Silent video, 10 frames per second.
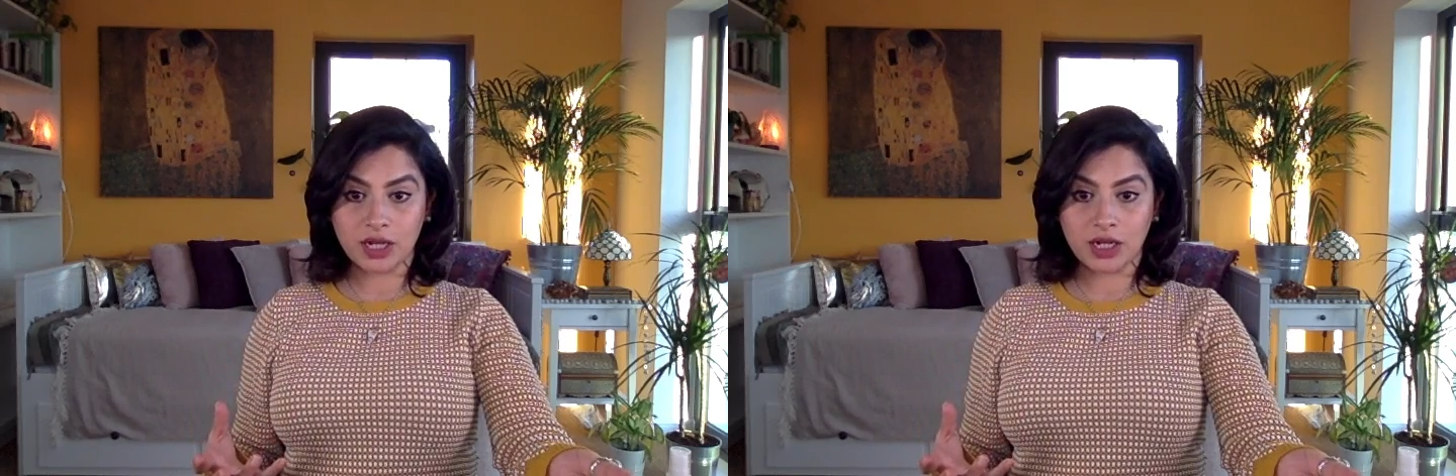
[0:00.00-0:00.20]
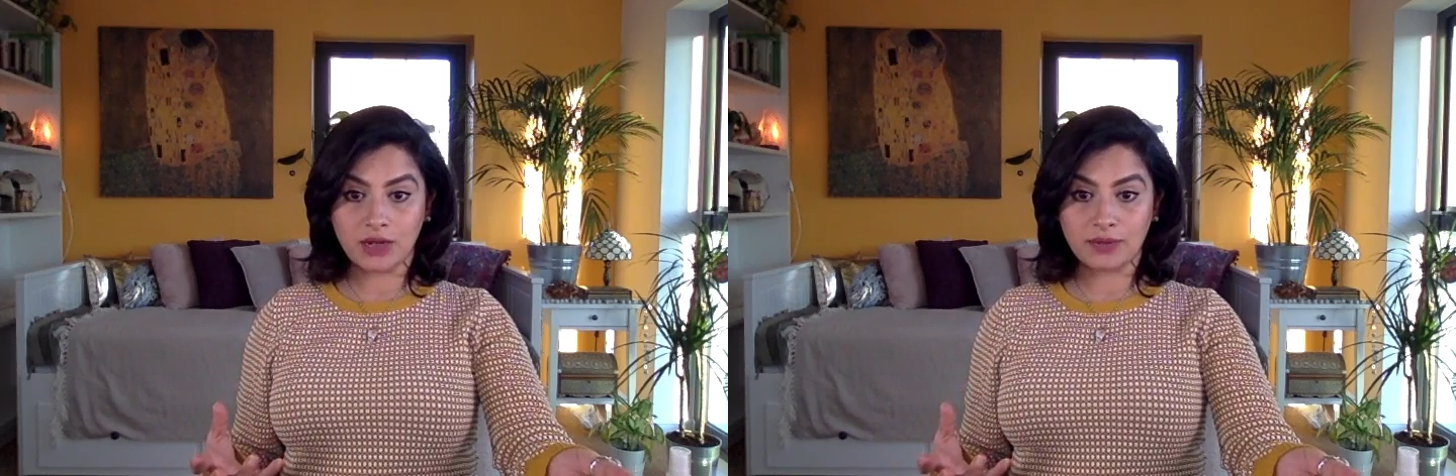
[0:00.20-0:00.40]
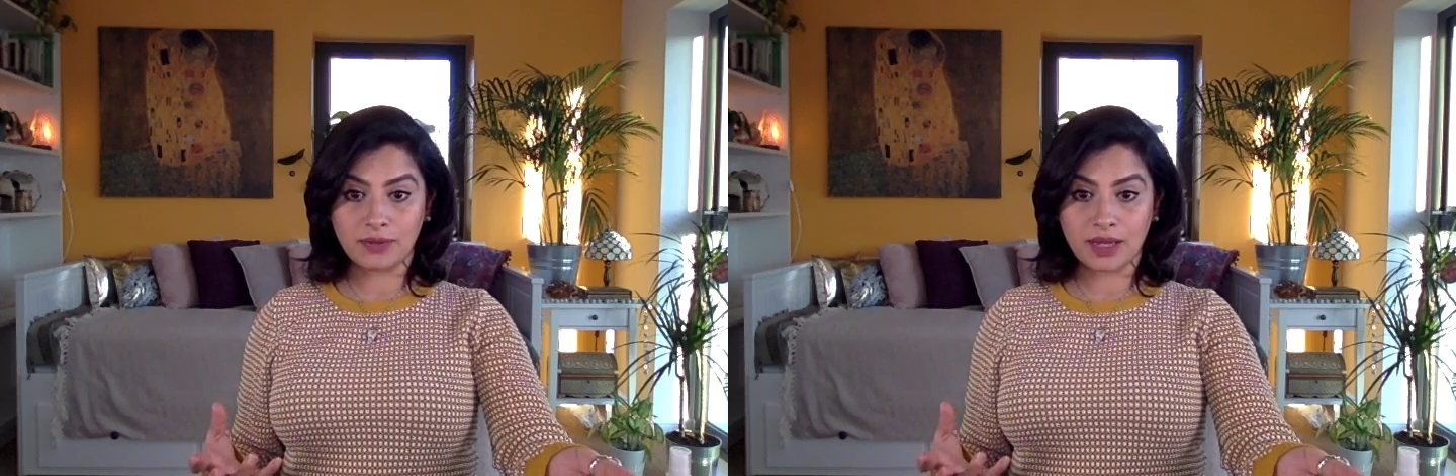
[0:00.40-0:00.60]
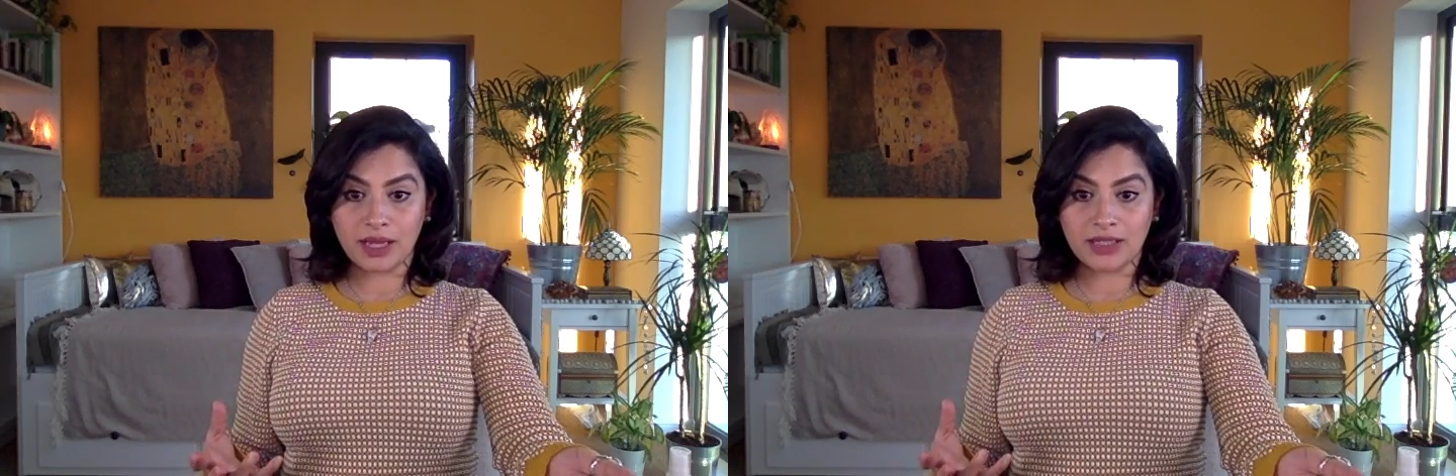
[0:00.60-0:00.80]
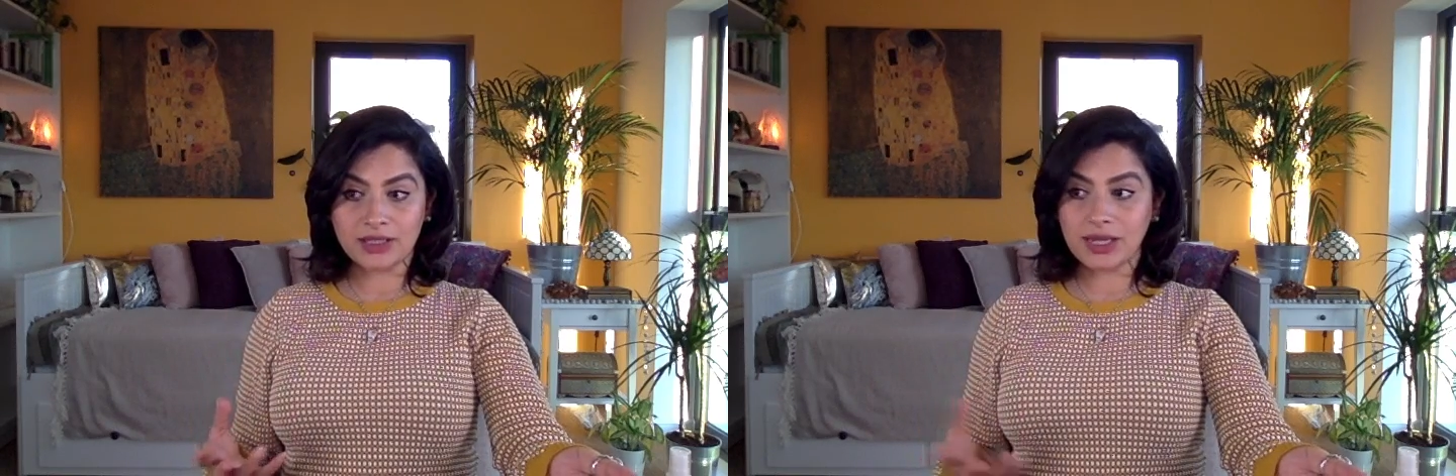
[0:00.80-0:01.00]

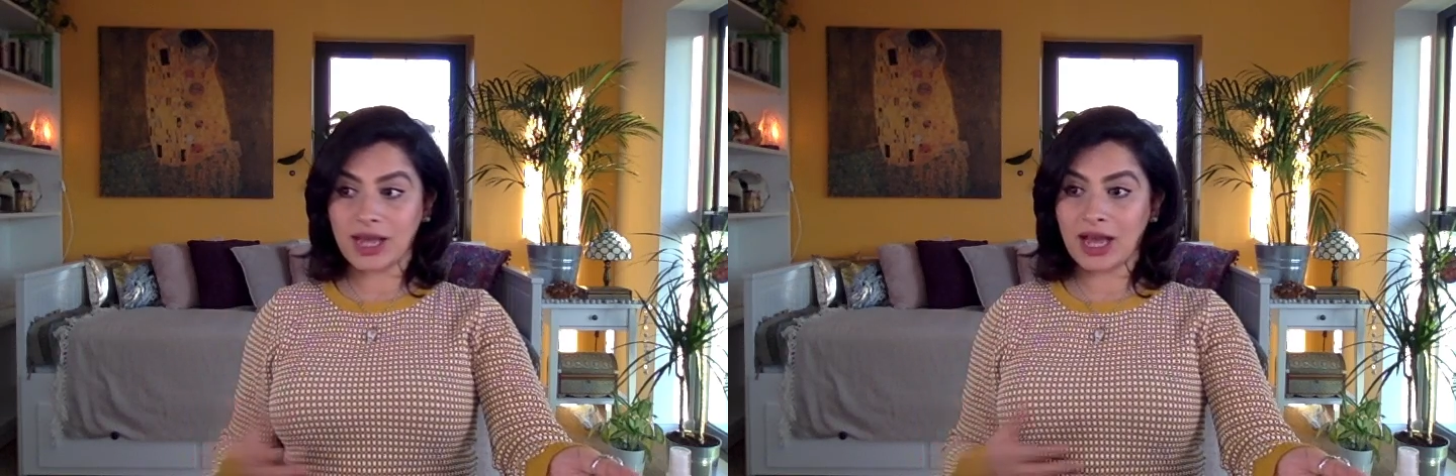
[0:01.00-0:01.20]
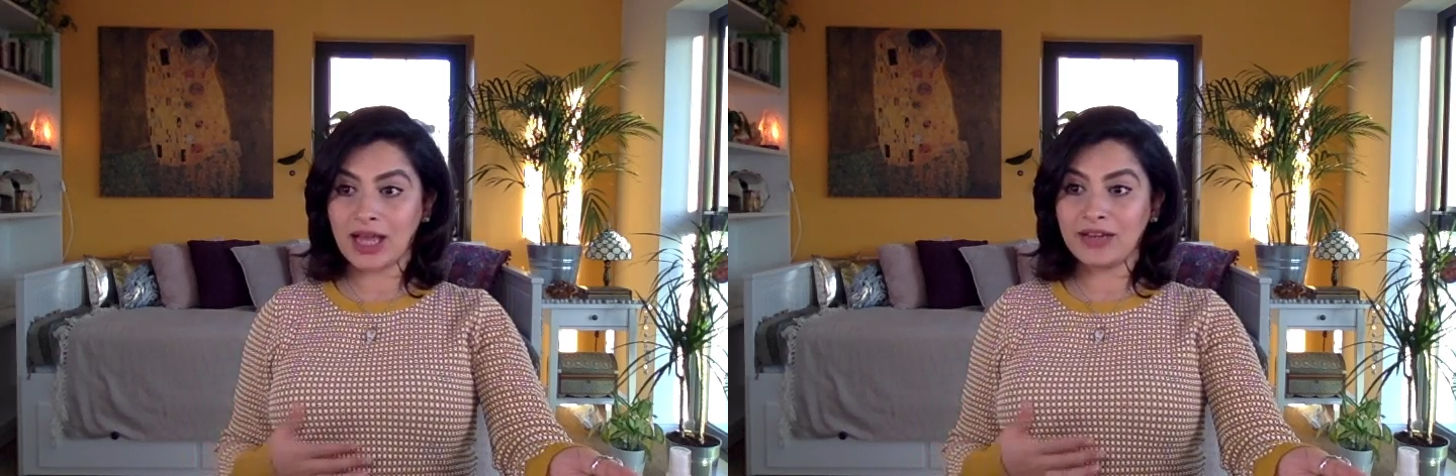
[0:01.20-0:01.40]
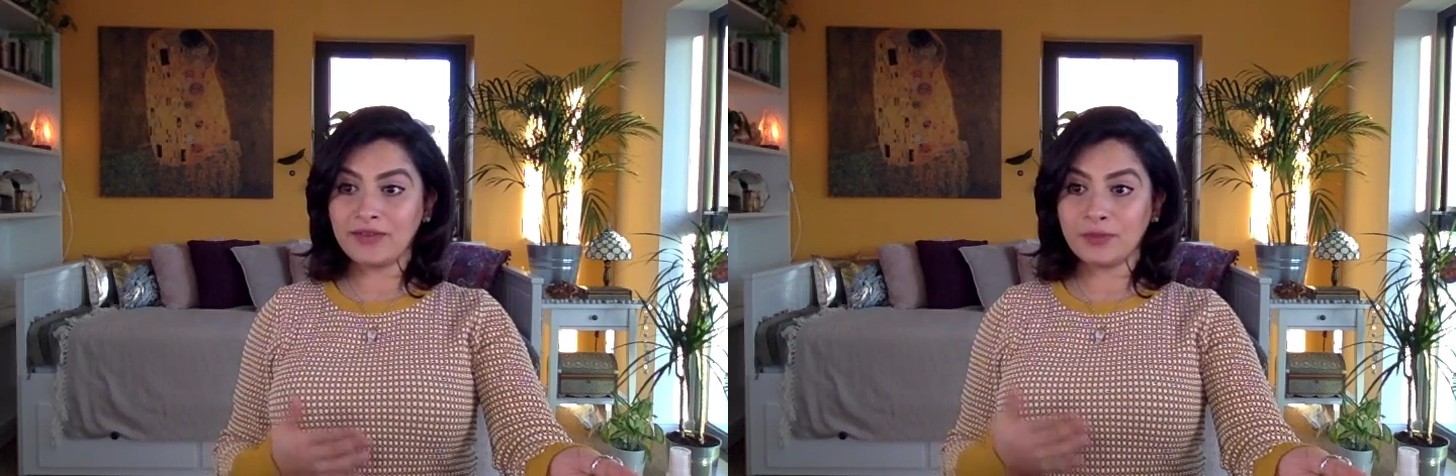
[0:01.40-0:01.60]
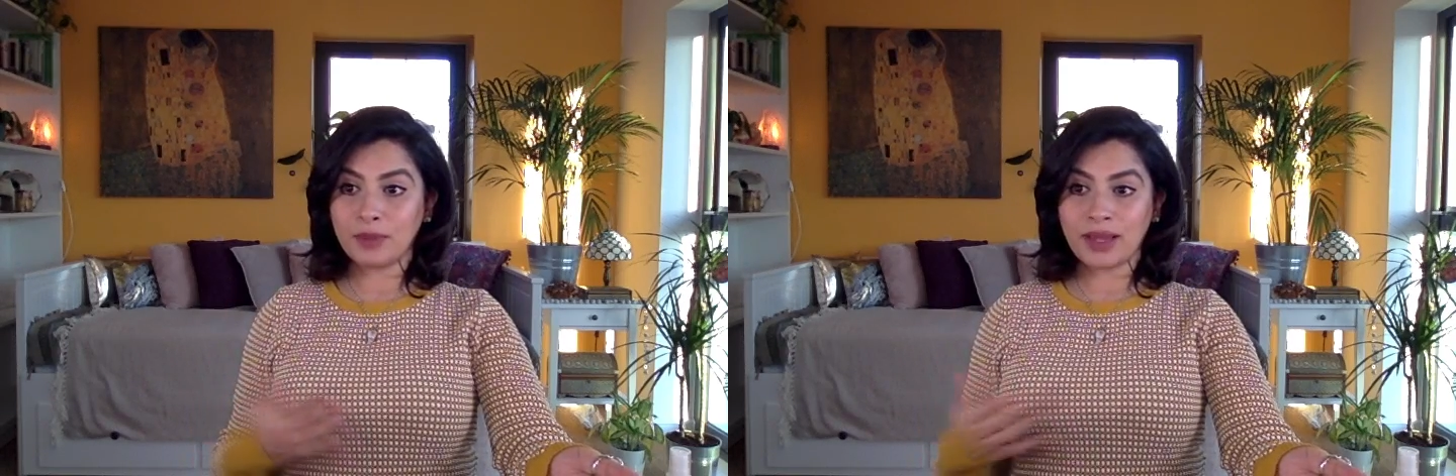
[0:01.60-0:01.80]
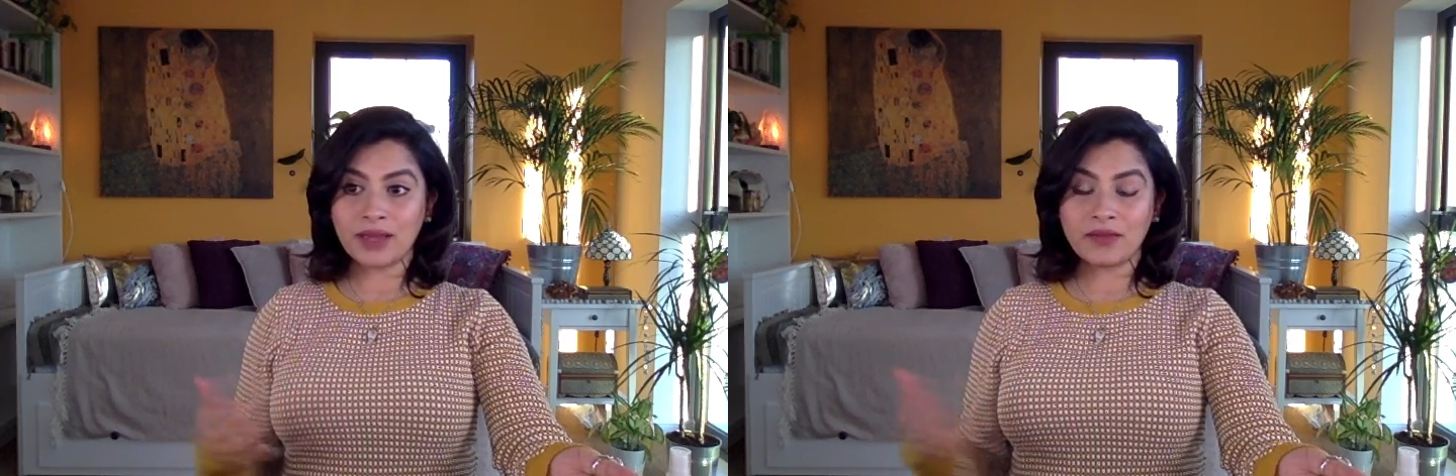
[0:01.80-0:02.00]
and to add
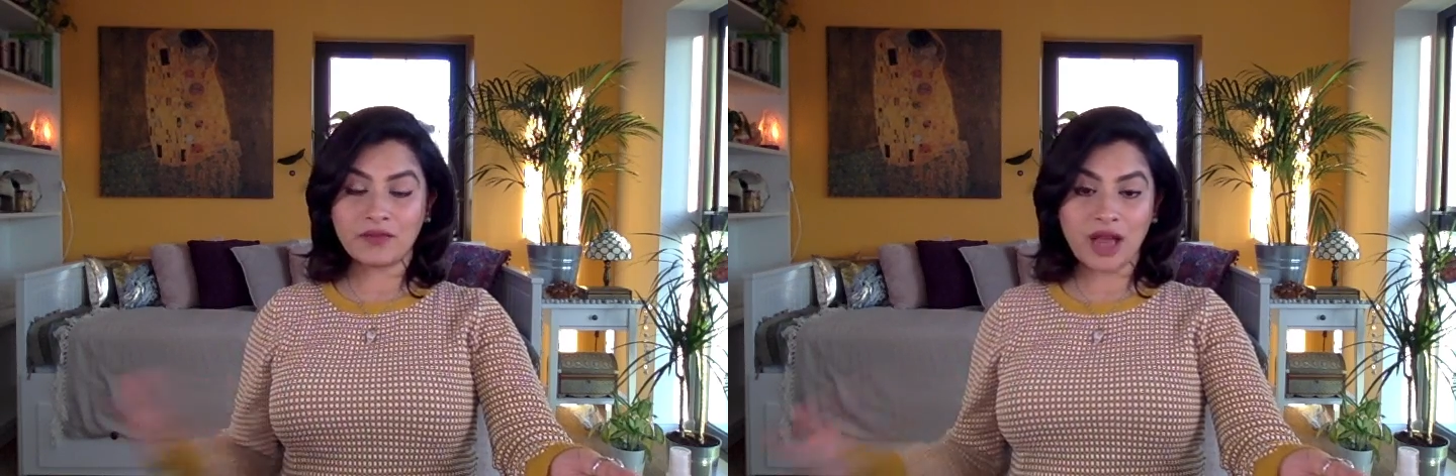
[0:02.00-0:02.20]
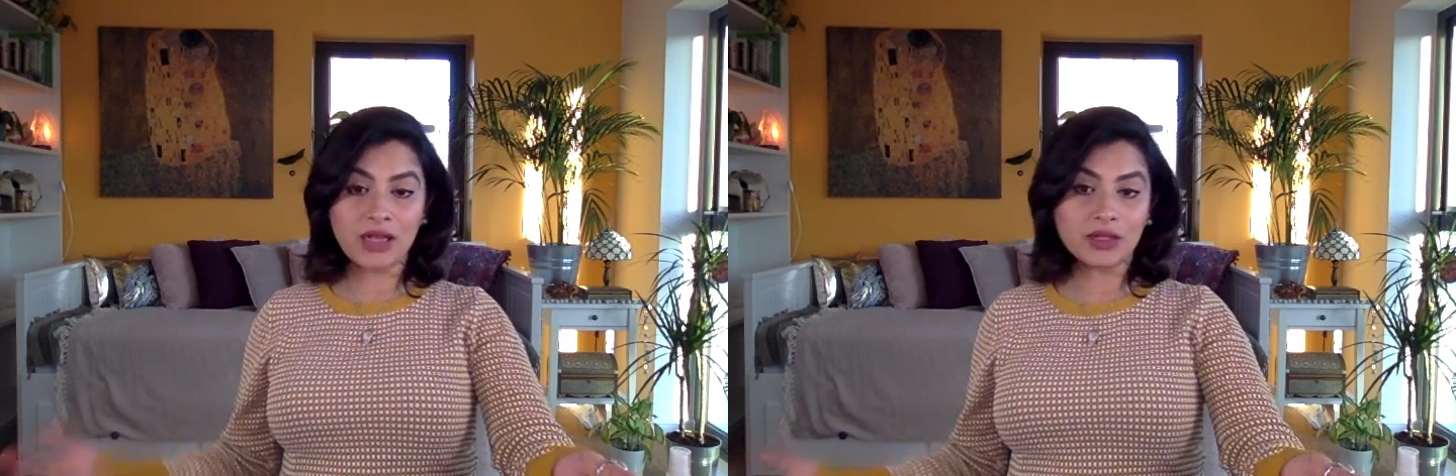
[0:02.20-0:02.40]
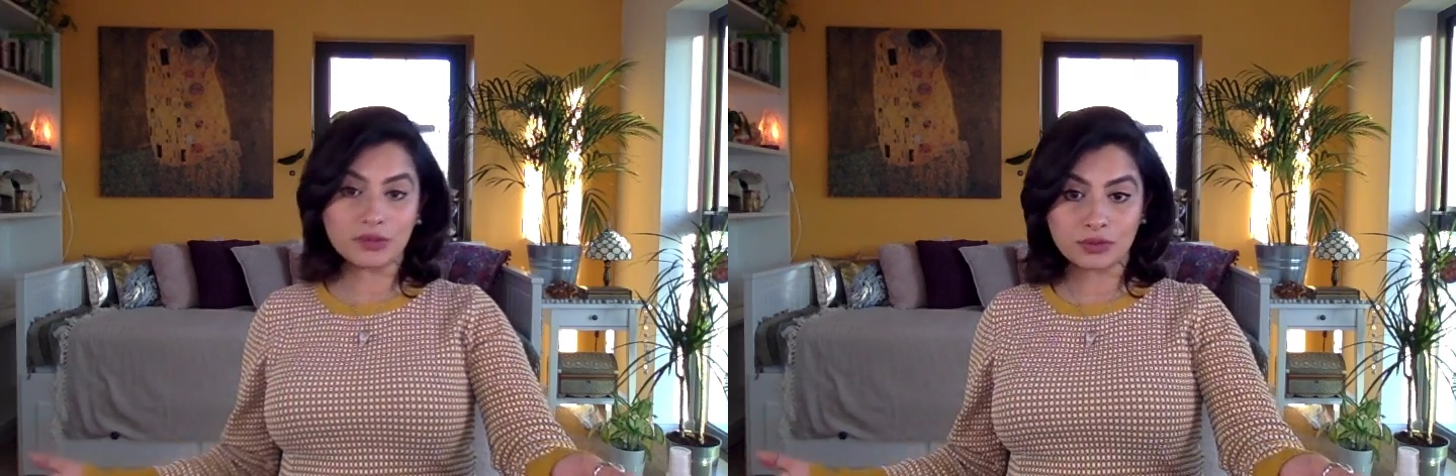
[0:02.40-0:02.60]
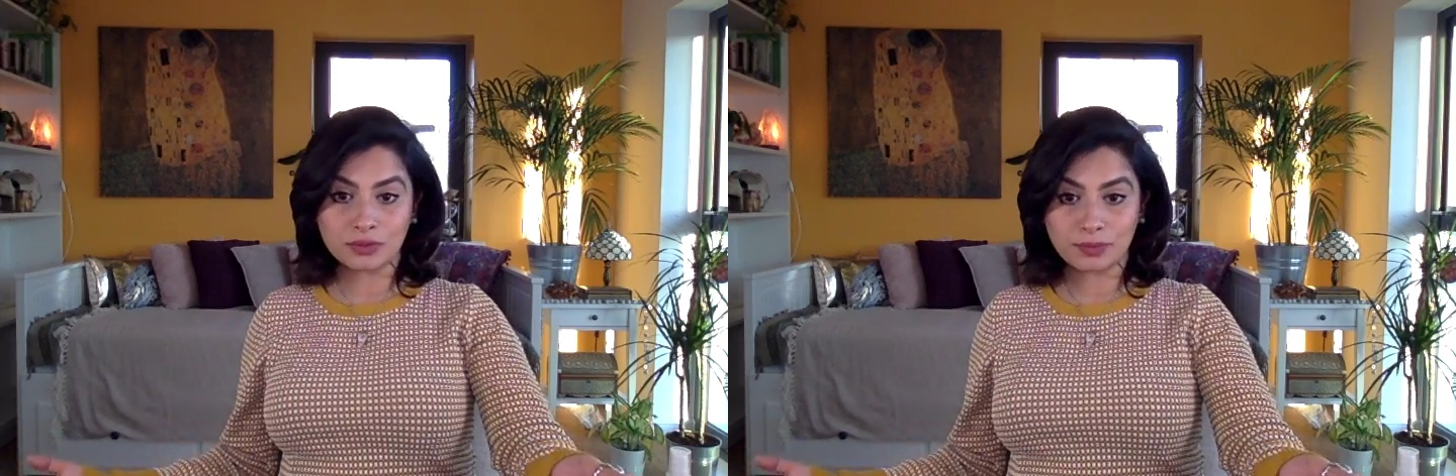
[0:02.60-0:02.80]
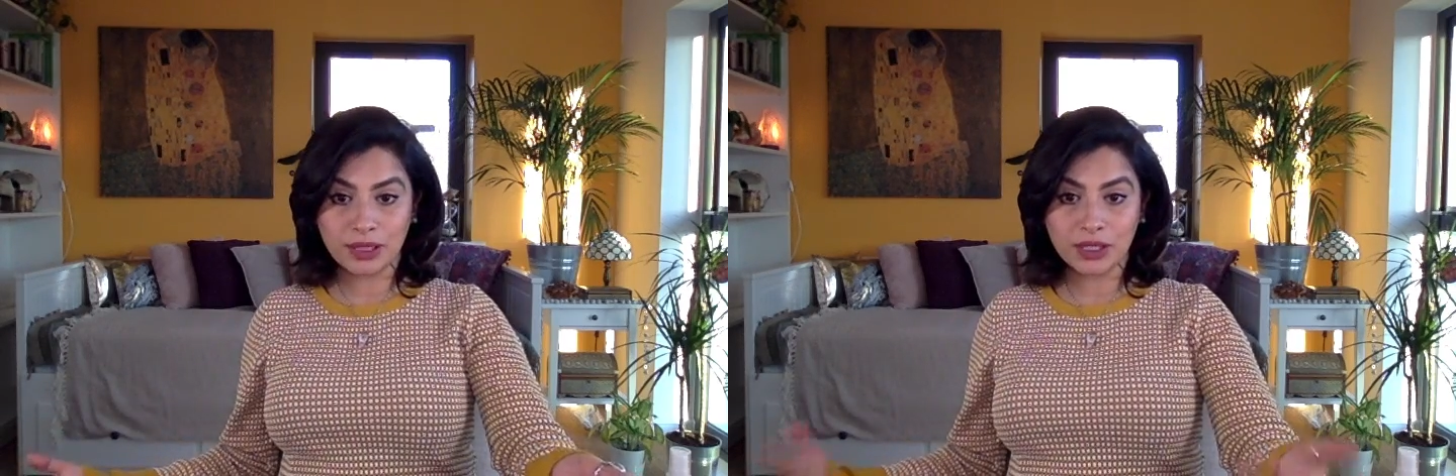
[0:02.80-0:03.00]
weight and value,